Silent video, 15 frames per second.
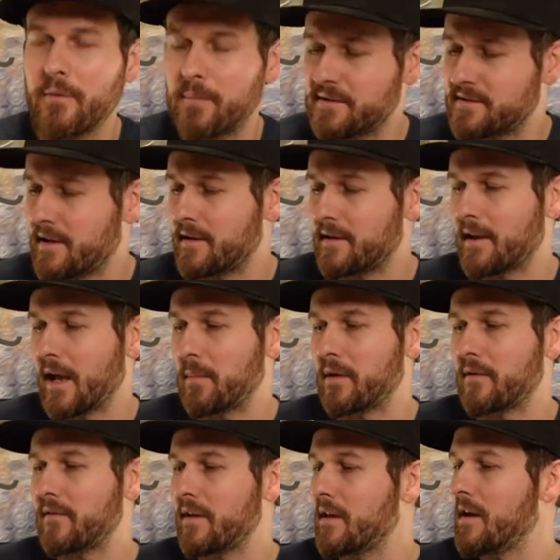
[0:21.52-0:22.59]

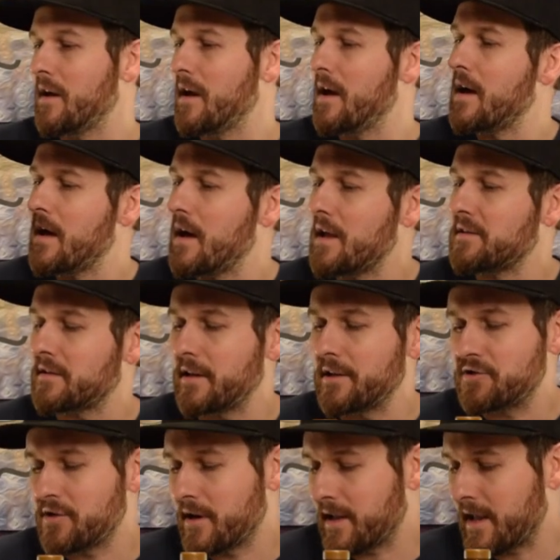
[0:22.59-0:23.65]
ABV. It's a
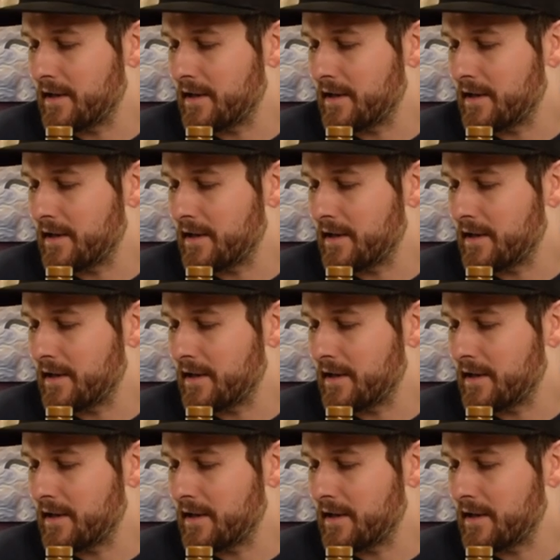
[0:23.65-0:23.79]
Glendronach